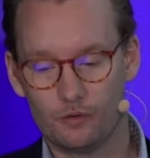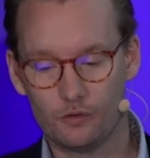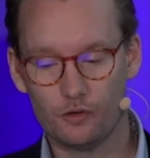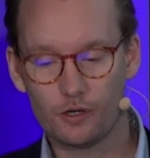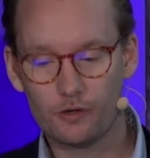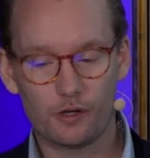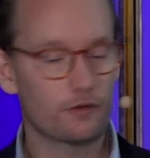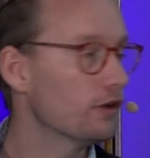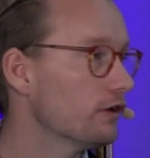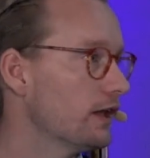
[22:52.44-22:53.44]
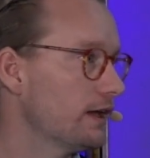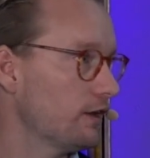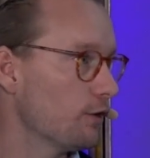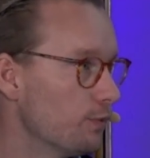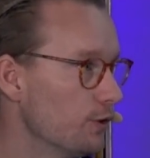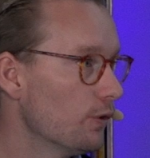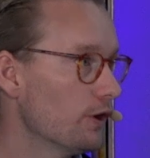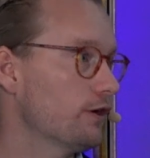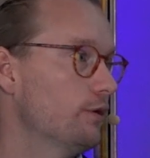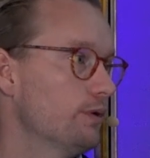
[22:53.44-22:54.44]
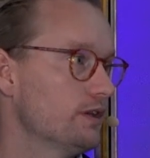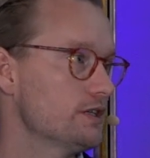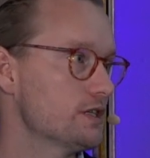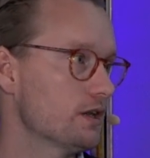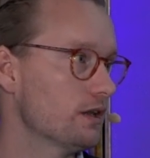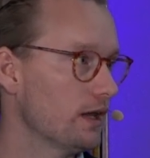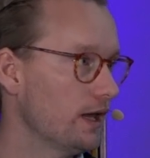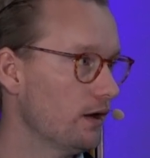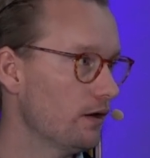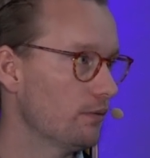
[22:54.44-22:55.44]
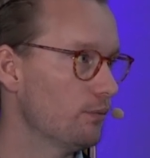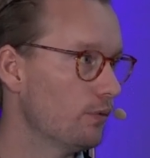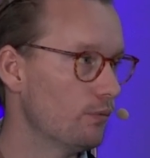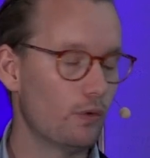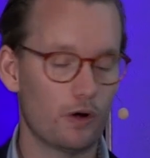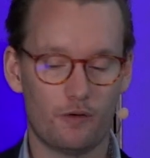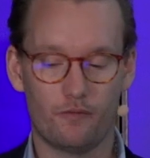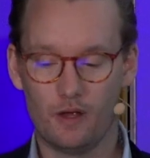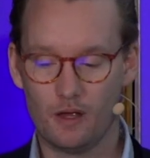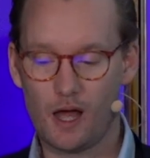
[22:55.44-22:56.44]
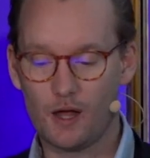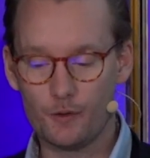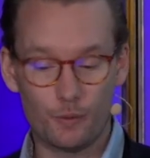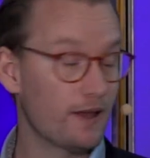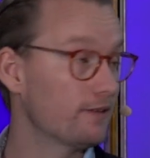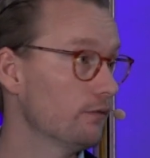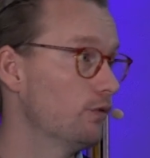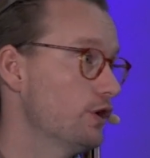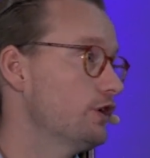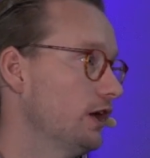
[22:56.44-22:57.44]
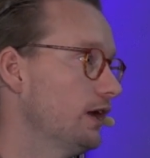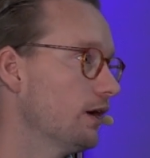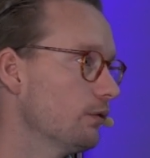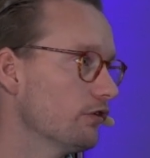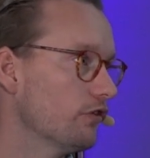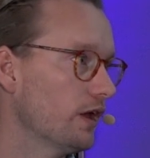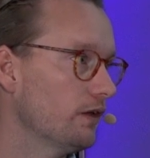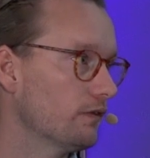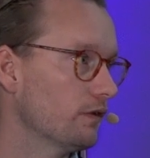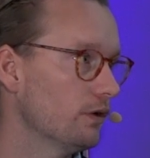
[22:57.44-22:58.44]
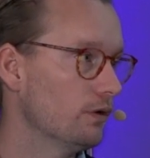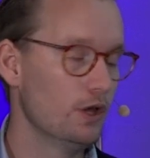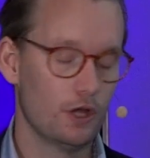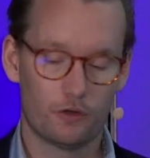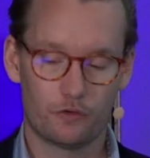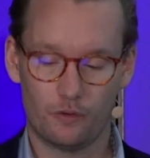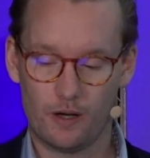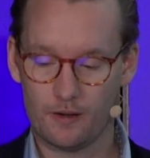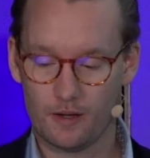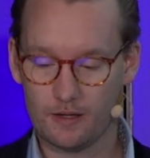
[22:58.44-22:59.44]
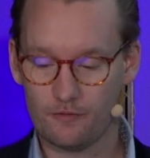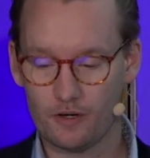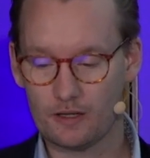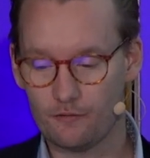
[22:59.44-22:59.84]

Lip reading: not like a pure competition here, more of other ways of working, I would say. So I definitely